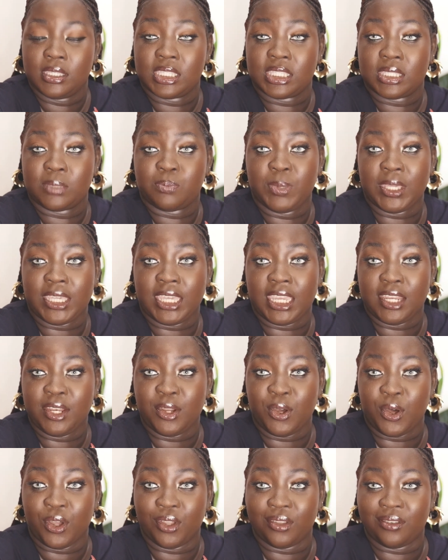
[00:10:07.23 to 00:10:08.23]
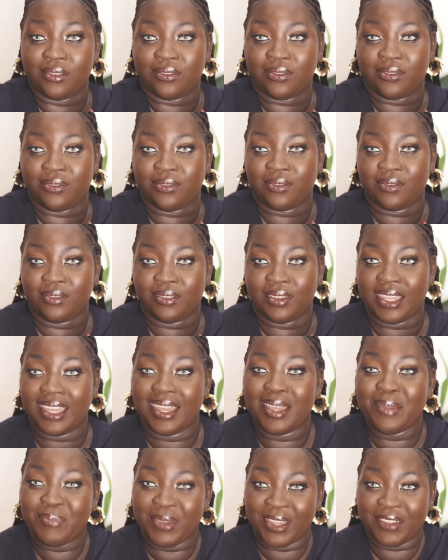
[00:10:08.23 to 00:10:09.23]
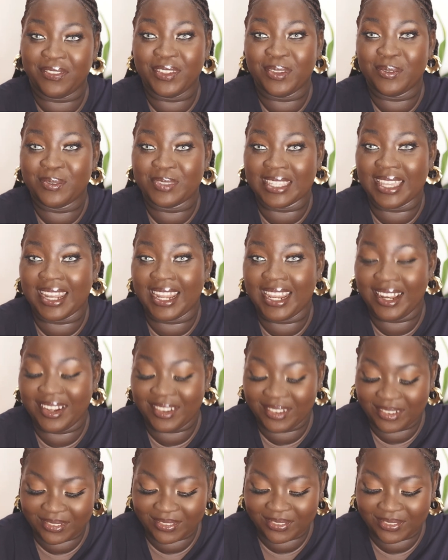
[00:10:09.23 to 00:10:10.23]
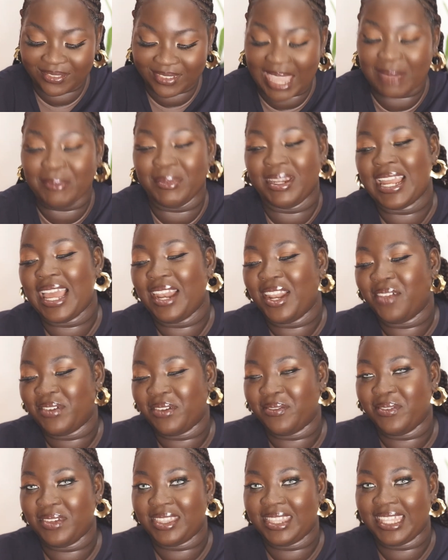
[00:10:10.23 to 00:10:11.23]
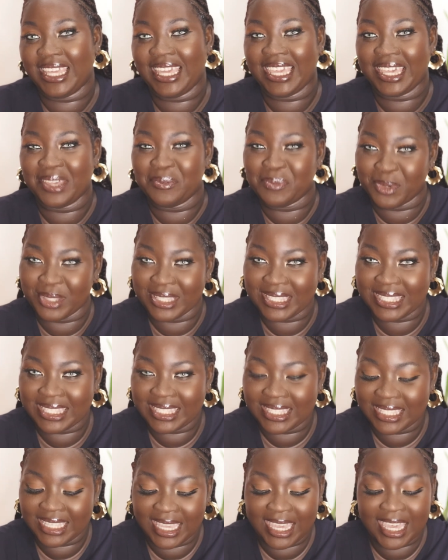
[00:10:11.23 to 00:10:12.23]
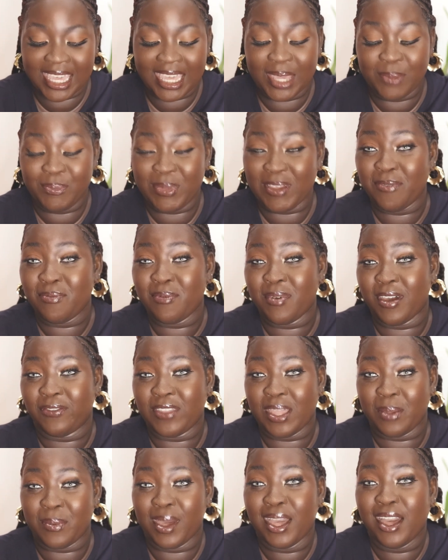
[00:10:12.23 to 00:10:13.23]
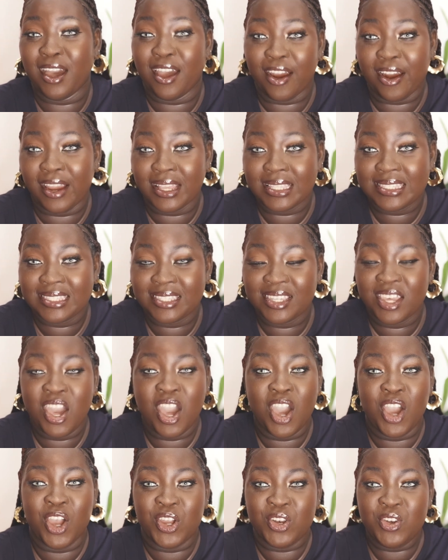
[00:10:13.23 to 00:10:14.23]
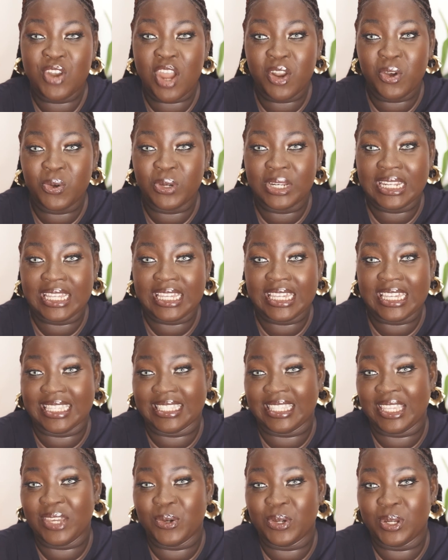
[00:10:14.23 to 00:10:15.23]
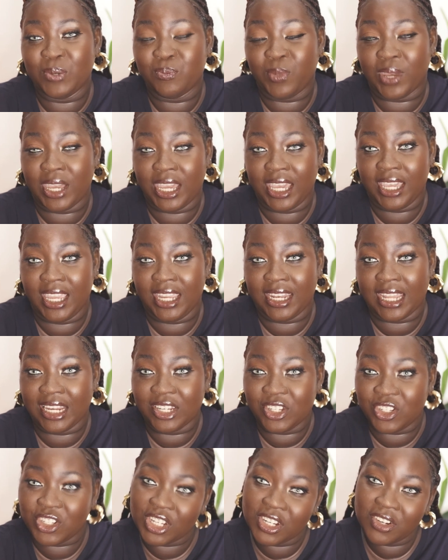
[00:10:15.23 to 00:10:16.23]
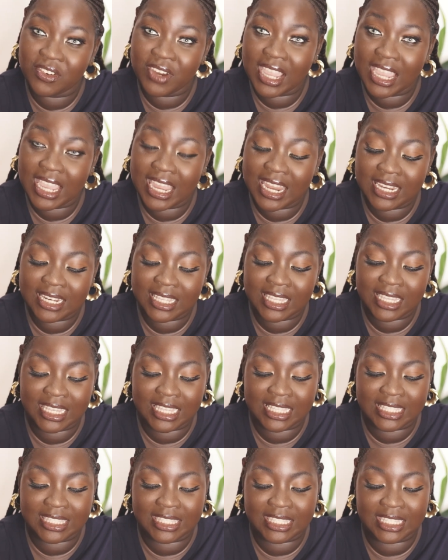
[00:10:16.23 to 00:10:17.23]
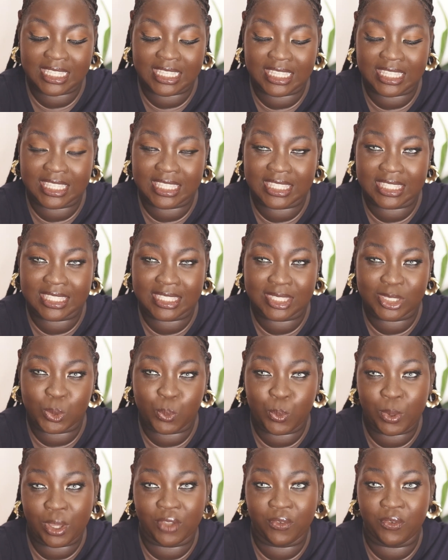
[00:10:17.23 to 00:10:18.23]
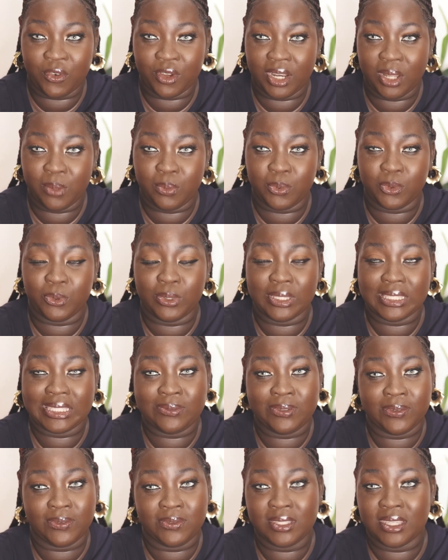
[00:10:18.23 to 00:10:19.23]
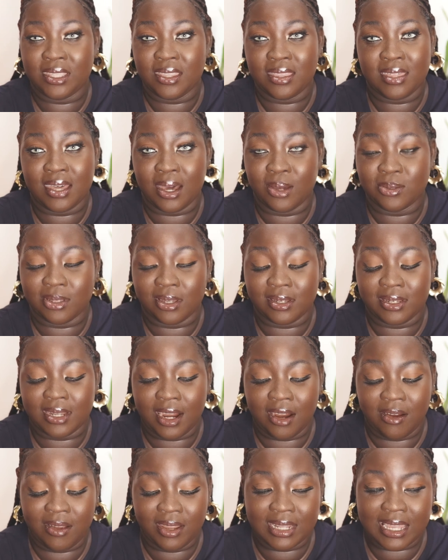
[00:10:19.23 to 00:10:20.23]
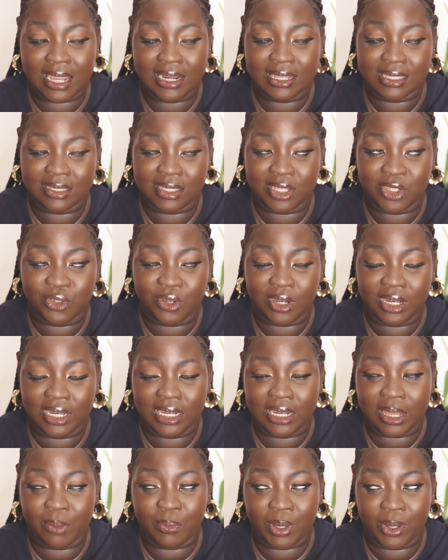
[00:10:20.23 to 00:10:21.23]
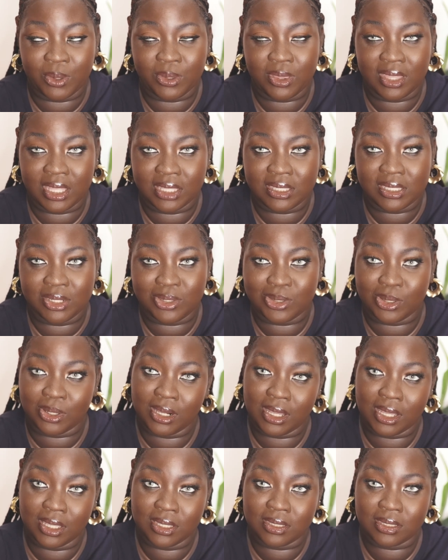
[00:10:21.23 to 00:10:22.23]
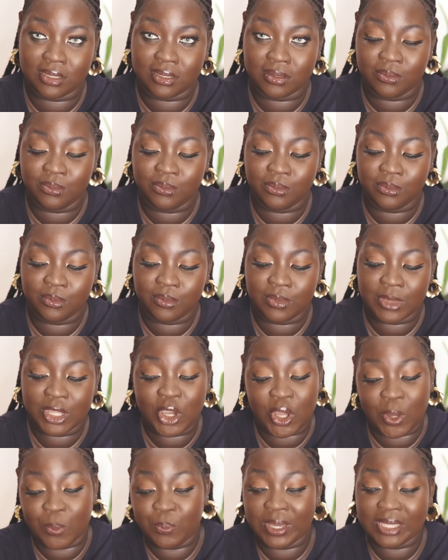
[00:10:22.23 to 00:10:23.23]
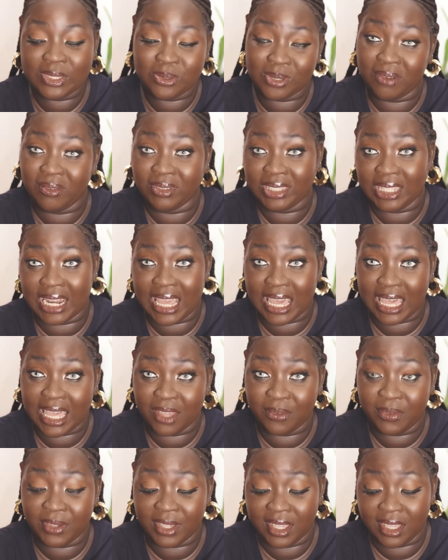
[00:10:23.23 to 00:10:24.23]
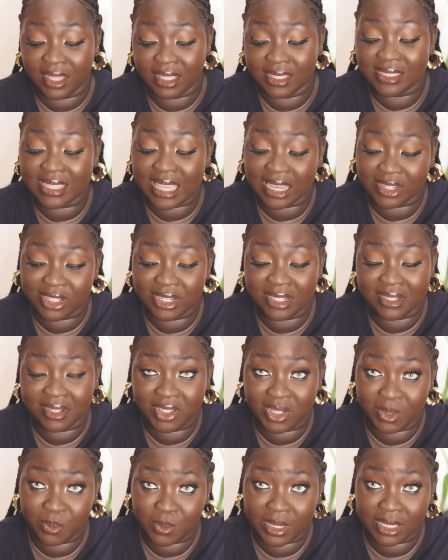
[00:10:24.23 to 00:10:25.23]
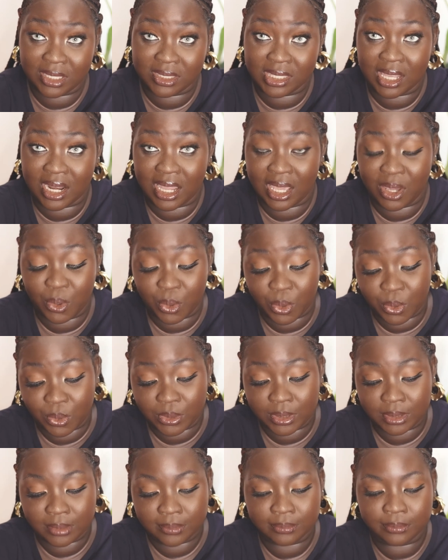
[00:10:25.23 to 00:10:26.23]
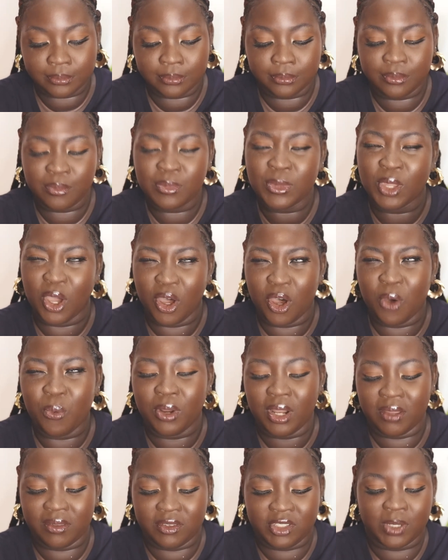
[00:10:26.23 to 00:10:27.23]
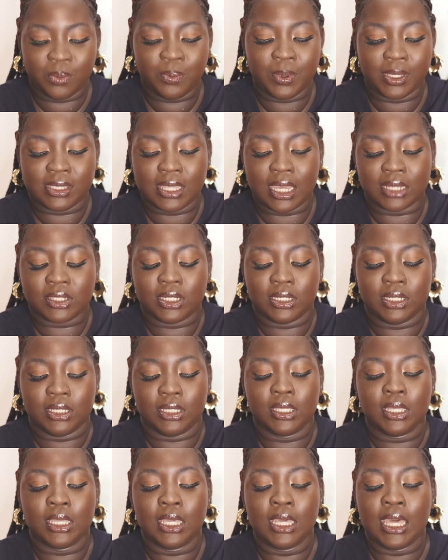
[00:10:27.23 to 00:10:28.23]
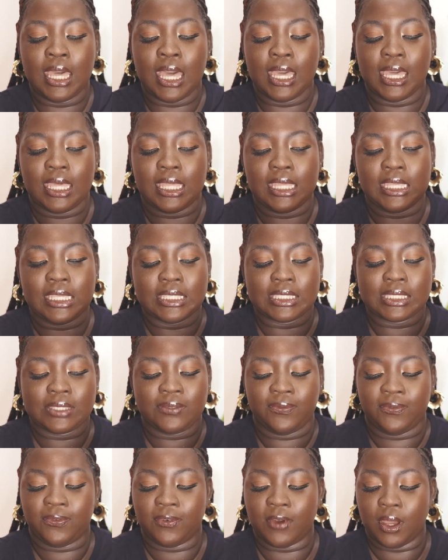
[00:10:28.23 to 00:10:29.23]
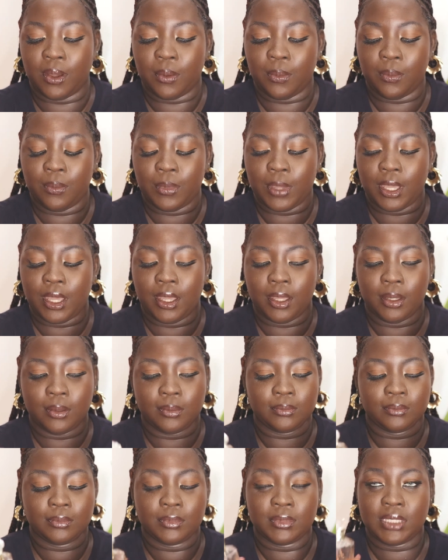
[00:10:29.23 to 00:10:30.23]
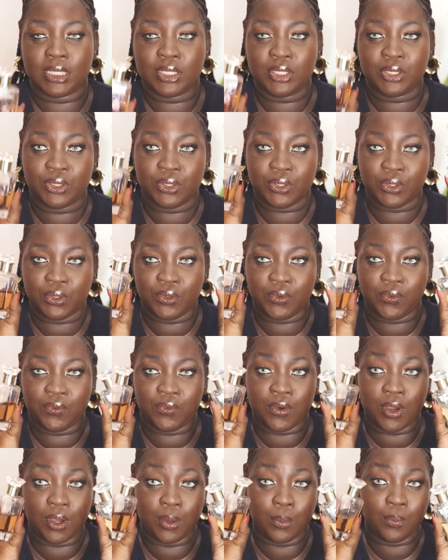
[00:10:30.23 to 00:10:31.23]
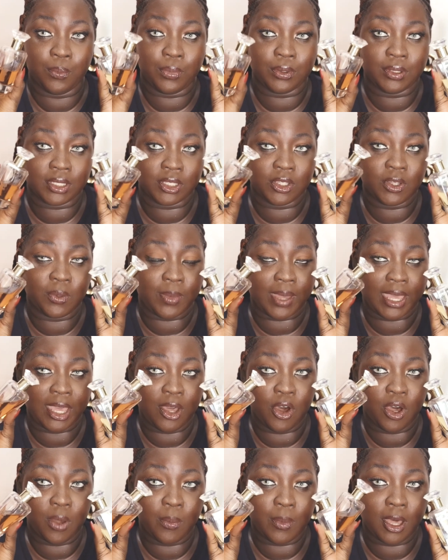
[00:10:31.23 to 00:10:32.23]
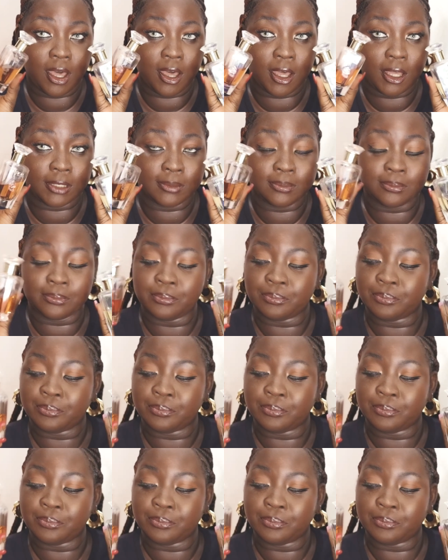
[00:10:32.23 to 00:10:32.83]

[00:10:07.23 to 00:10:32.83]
Speaking of perfumes that I love, I mean, I love everything here, but perfume after my heart. Not only is it owned by a Nigerian, it is super affordable. It's 15,000 naira. That is literally about $30. Compared to everything I have here, it's actually the cheapest that I own. Or one of the cheapest, actually. It's from these two from BeguilebyOmaa.